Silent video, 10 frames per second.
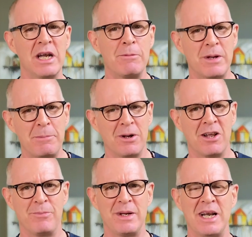people
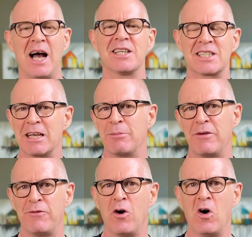have been asking me
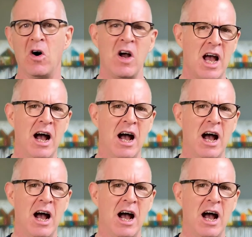for